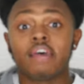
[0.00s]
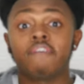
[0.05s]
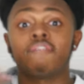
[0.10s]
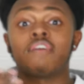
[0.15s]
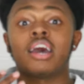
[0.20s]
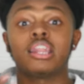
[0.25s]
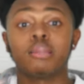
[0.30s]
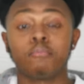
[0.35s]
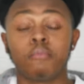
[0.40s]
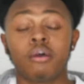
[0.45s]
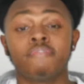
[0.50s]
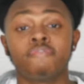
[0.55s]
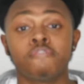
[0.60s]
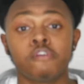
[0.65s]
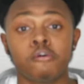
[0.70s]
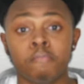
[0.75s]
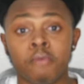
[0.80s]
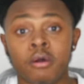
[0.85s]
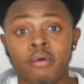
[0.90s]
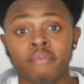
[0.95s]
had them on
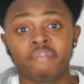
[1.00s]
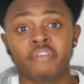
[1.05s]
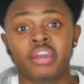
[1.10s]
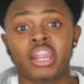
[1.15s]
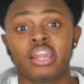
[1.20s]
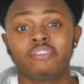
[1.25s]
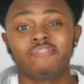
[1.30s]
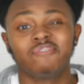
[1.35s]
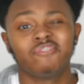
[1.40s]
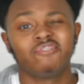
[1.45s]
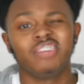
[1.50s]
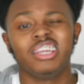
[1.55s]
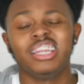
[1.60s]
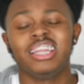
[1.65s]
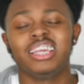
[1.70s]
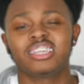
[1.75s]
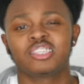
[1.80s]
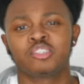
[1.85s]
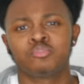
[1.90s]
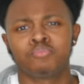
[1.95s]
for a month, and I
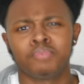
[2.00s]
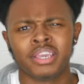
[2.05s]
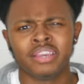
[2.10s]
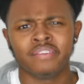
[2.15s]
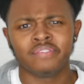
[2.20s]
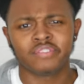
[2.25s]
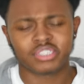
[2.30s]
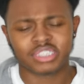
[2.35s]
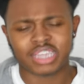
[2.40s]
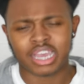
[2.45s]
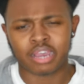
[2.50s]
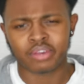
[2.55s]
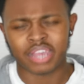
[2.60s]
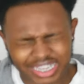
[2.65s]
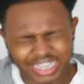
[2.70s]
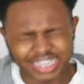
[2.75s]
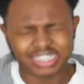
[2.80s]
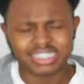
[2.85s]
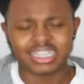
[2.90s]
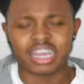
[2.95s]
really experienced how it
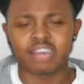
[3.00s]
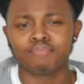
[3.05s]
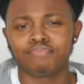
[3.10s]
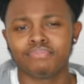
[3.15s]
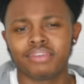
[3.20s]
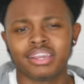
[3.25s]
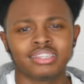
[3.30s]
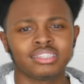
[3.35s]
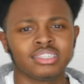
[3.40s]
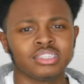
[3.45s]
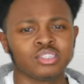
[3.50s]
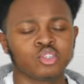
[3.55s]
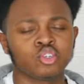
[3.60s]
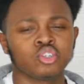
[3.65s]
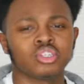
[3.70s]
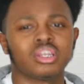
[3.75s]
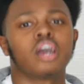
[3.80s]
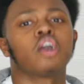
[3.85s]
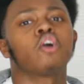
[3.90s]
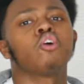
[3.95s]
is to have braces,
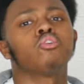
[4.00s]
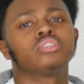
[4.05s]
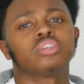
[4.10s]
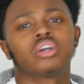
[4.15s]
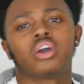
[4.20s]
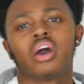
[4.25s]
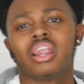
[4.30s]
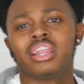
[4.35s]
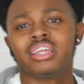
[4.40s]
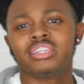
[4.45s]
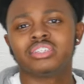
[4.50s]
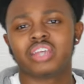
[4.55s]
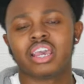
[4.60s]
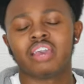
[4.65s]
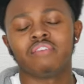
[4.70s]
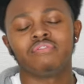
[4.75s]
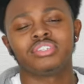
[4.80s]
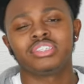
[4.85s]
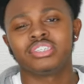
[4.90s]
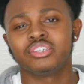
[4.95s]
because I go to college
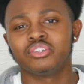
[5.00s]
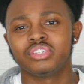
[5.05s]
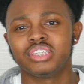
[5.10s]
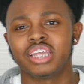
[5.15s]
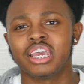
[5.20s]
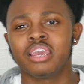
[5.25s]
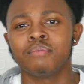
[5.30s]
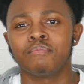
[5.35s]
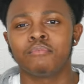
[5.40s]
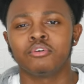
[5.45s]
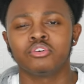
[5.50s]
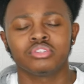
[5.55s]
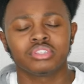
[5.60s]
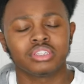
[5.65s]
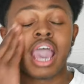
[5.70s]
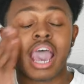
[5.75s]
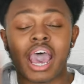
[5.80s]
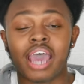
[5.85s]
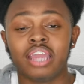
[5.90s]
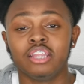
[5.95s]
every single day
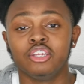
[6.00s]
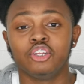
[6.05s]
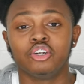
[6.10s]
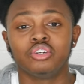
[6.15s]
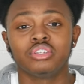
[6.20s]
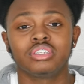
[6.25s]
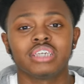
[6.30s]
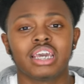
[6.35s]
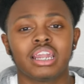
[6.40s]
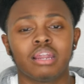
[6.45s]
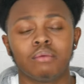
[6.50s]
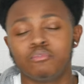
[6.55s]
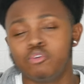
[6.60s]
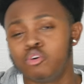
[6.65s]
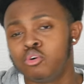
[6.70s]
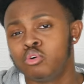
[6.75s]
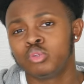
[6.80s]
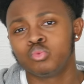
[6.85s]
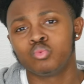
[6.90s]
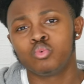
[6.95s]
most, and you know what I'm saying, I'm
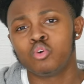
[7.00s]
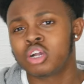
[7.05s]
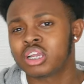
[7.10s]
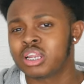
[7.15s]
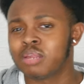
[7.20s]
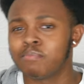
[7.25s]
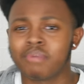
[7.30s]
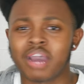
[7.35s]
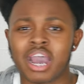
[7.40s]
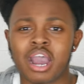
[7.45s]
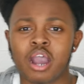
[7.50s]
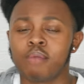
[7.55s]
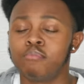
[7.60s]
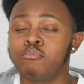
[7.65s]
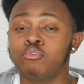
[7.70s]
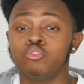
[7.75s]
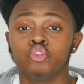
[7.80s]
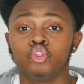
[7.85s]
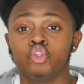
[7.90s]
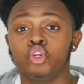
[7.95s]
always walking about, I'm
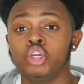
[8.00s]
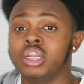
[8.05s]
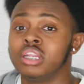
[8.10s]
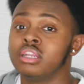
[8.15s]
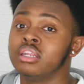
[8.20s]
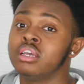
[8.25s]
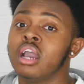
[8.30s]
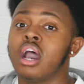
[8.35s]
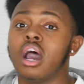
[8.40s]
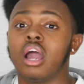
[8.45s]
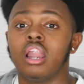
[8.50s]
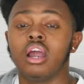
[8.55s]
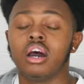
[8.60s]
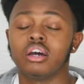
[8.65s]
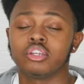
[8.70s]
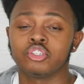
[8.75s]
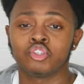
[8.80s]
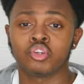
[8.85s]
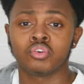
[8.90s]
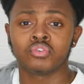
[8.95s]
always doing a lot
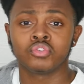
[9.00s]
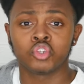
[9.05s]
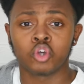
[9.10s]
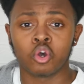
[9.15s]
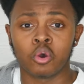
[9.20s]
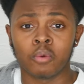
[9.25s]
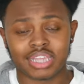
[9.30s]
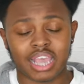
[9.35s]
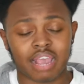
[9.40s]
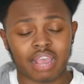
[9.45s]
of stuff. So to